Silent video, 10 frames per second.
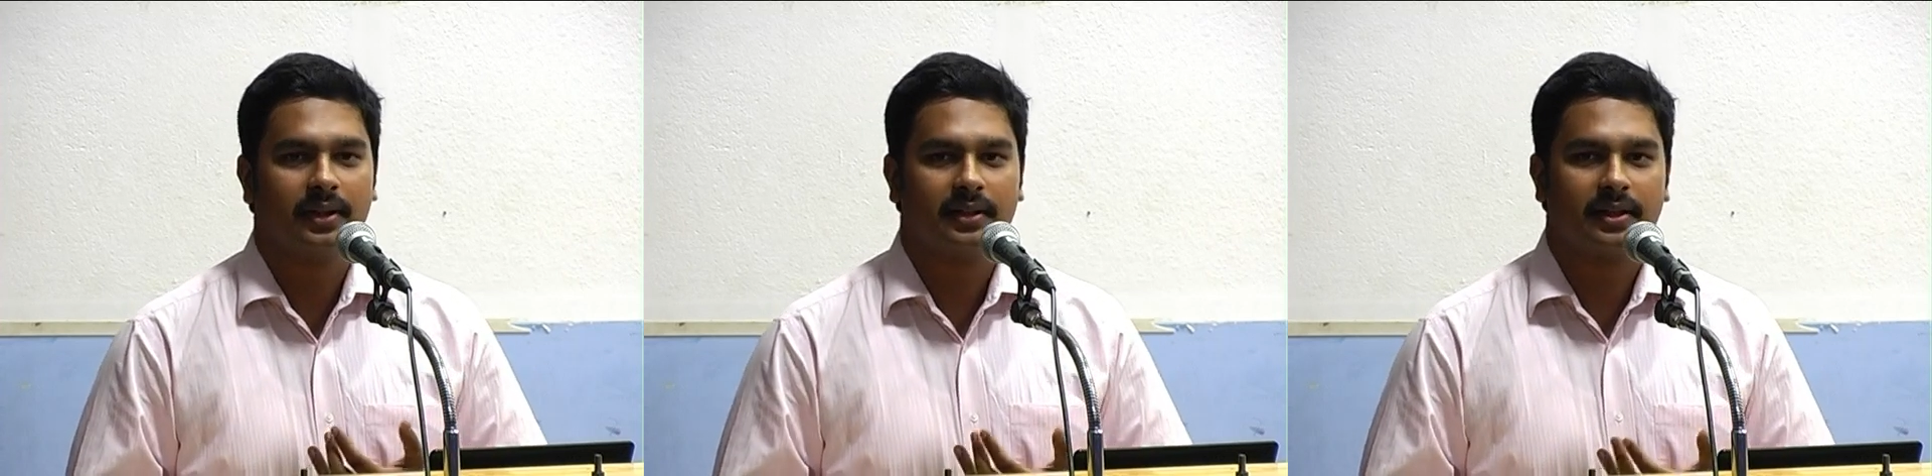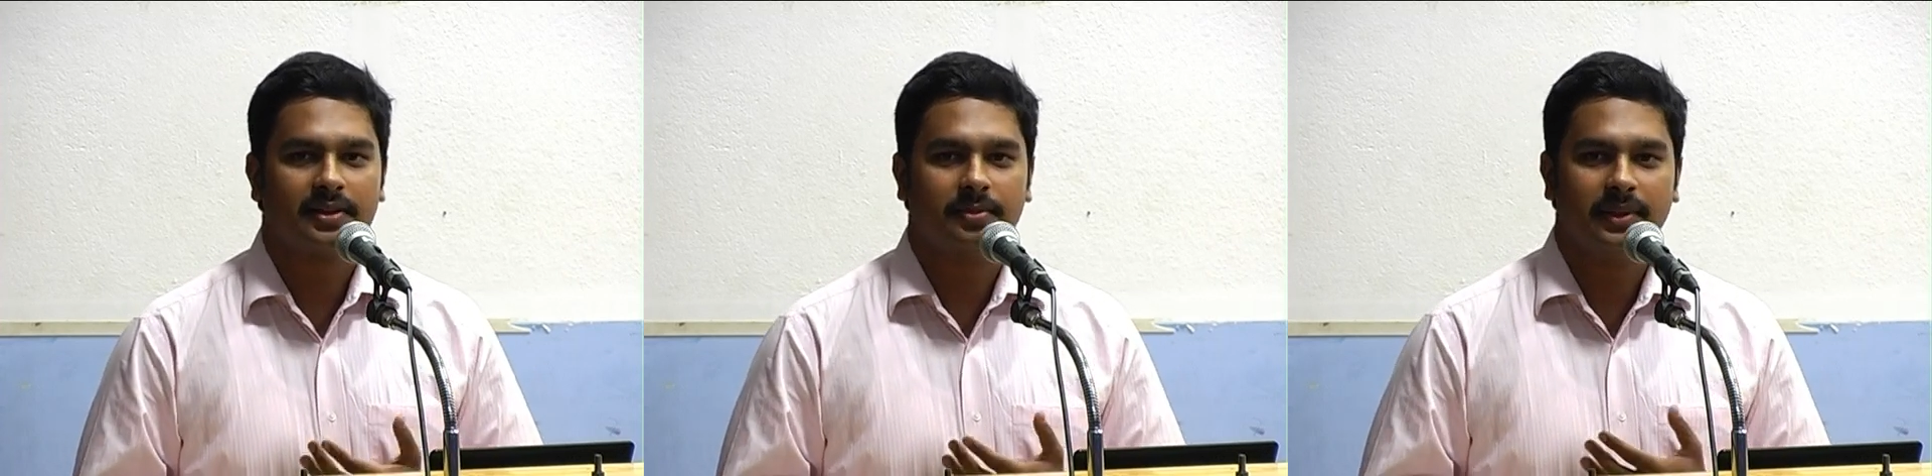
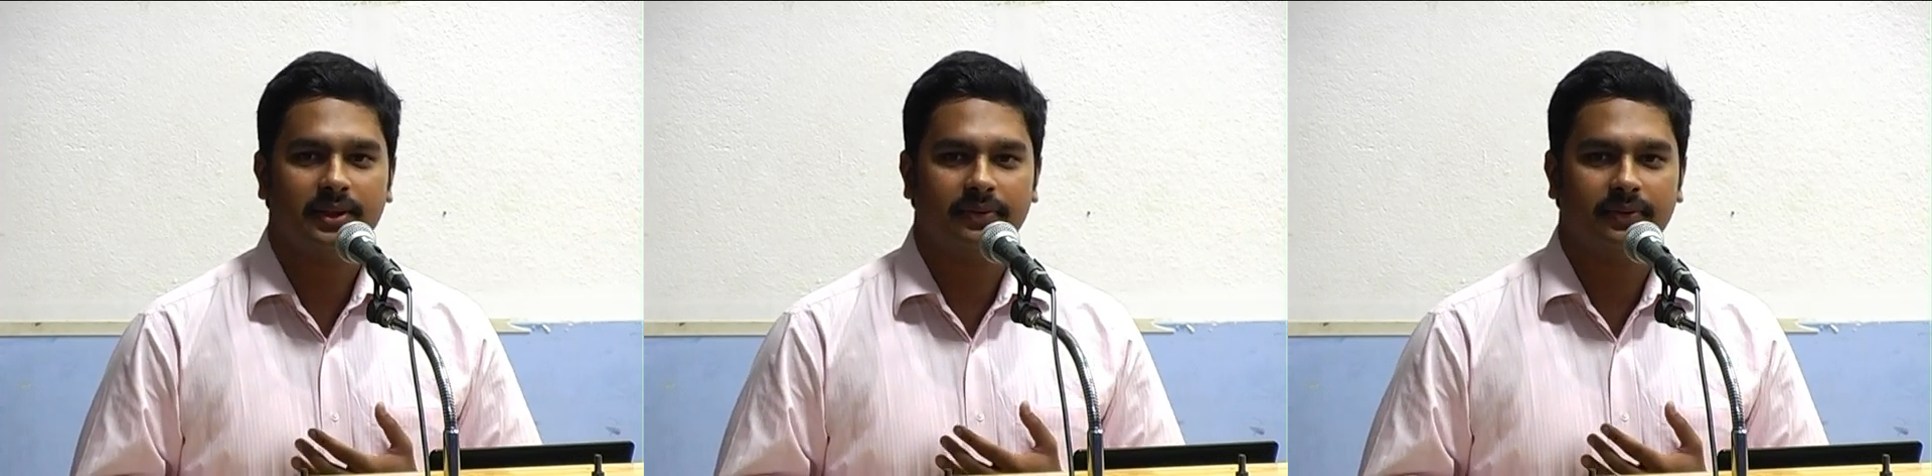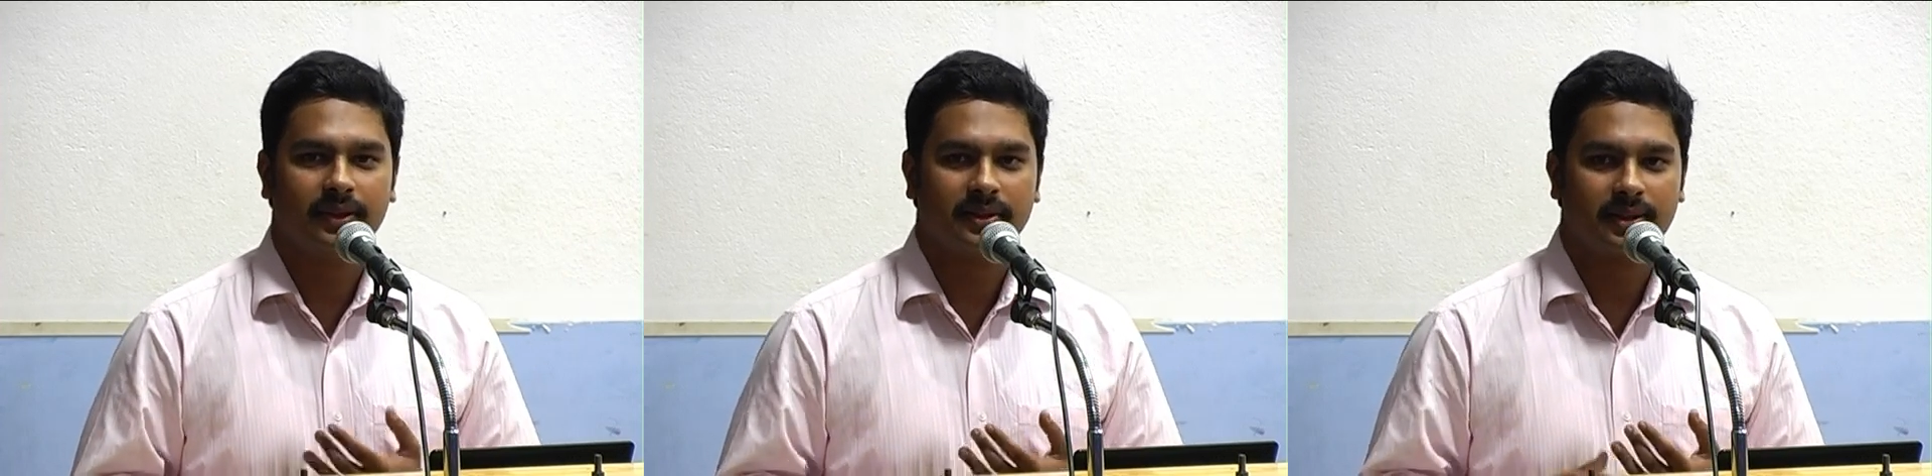Trust me, the
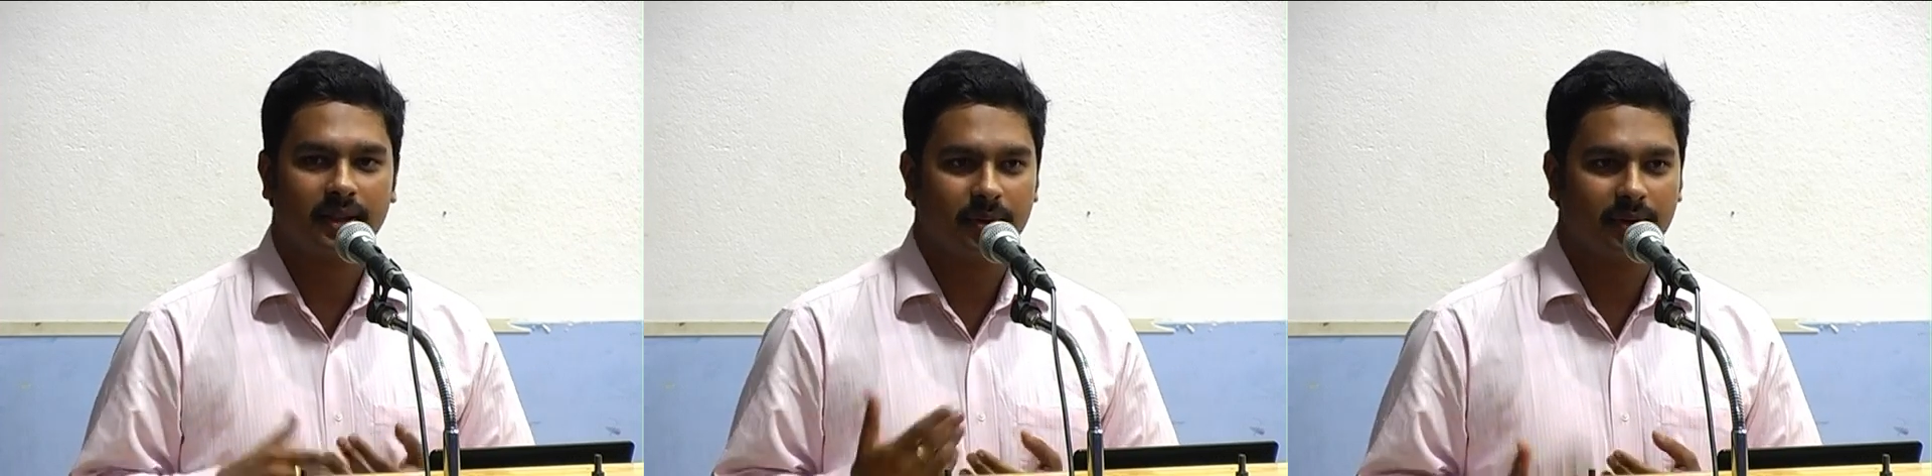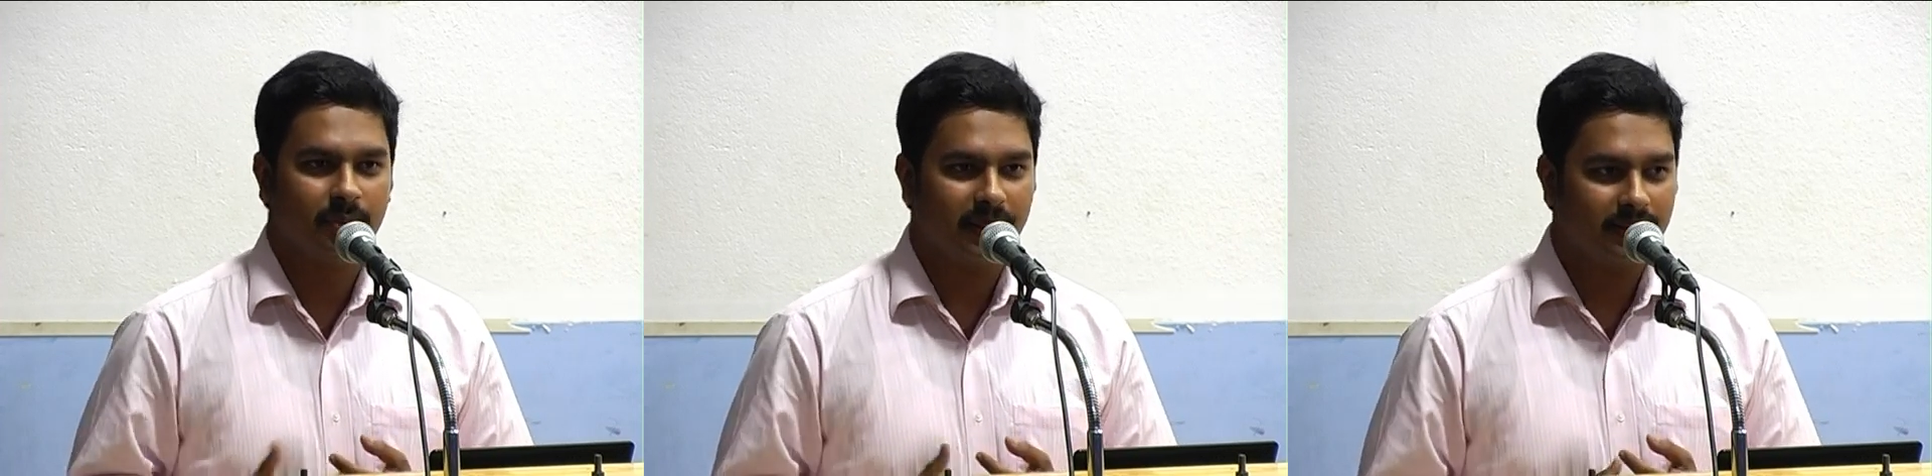first couple
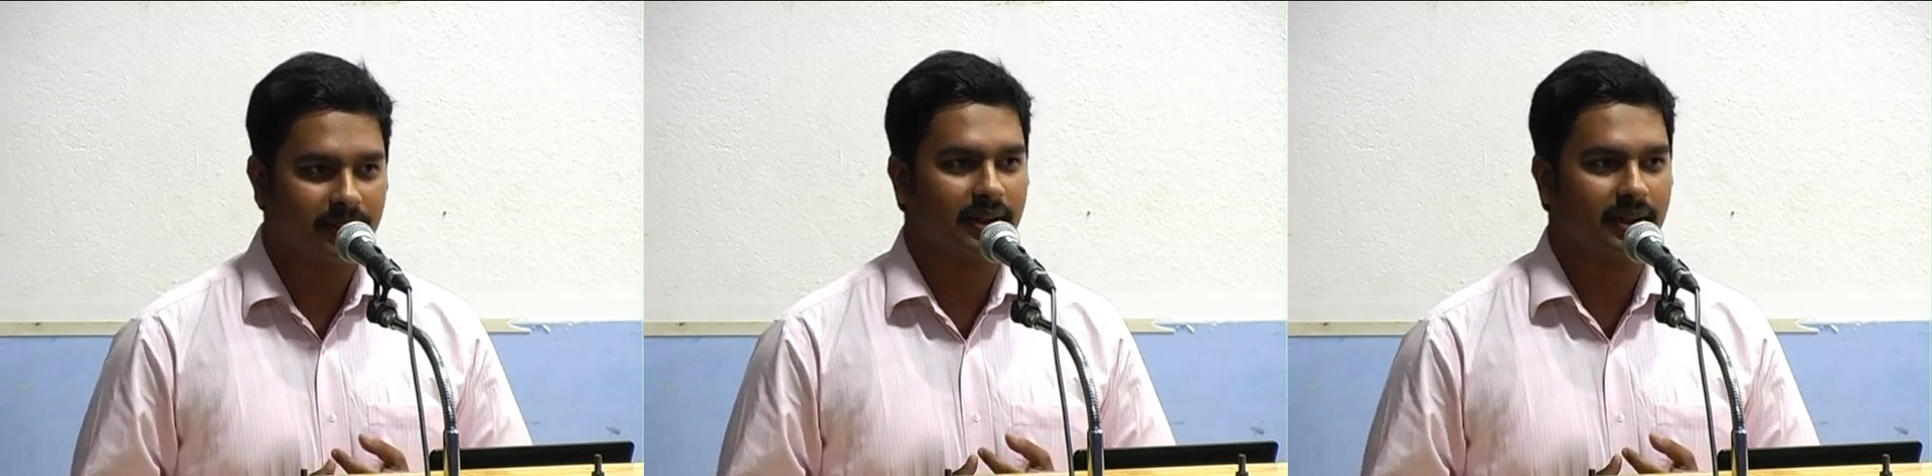of weeks